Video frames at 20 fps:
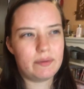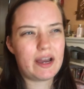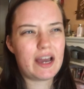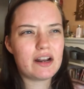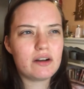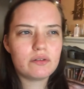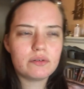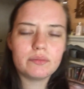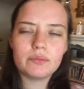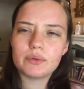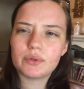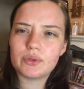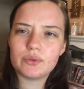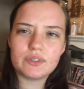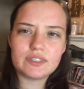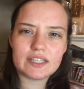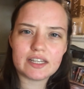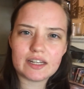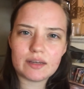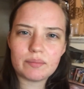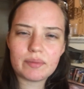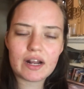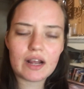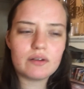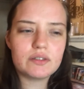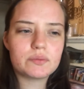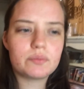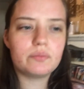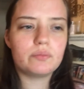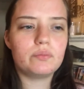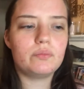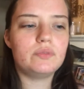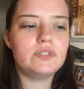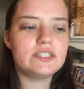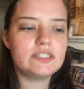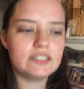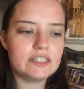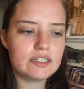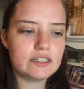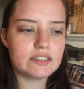I don't remember who said it, but I was
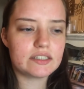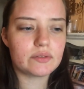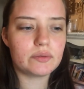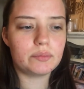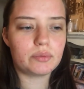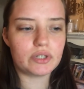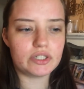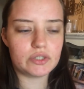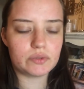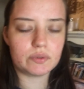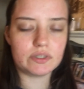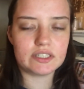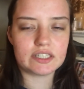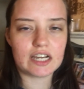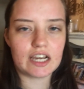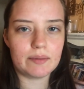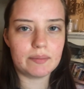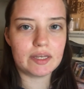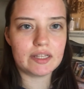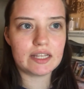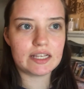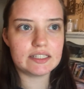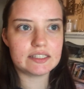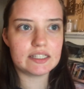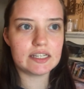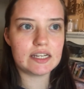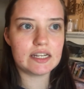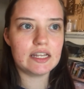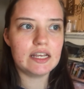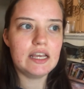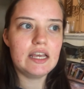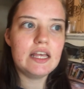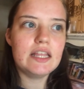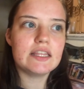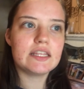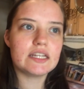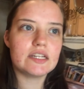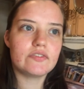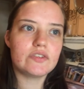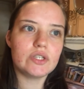listening to someone preach one time, and they said
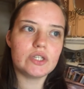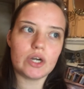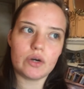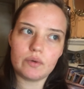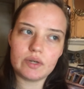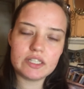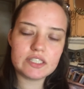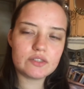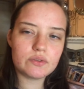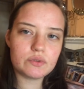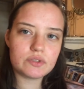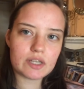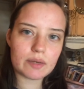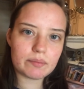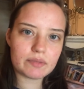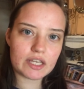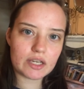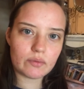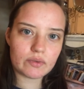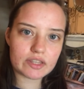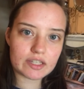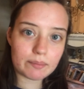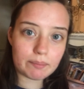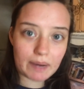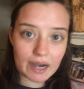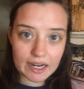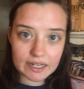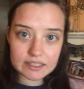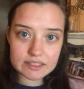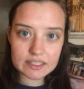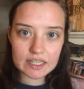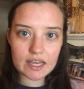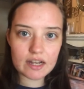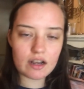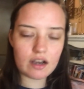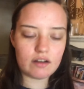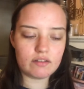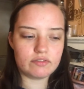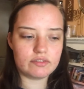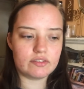that if you go into something with the mindset
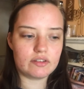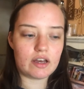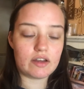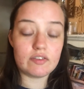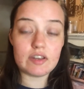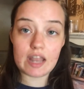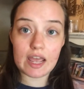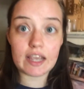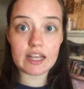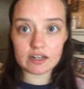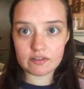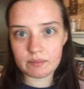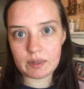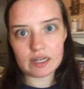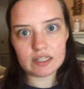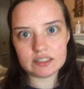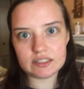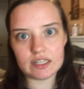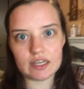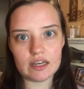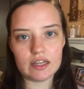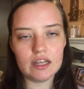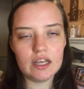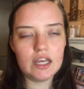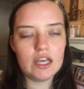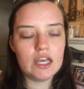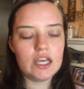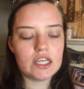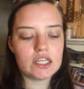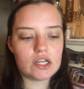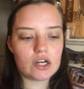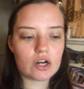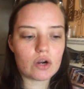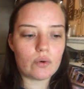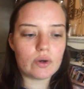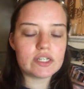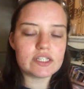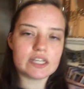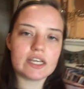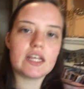of a negative mindset, you're
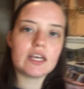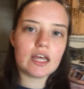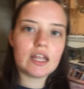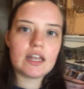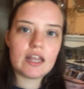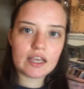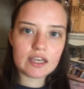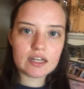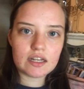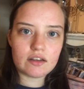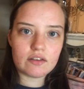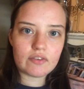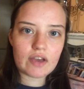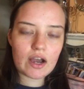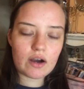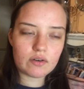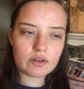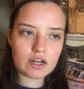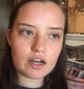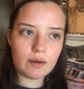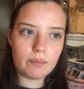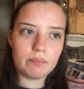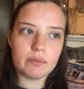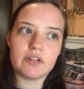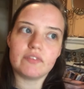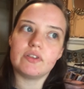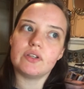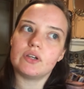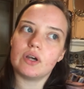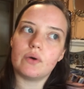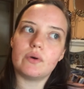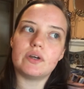going to get a negative outcome, but if you go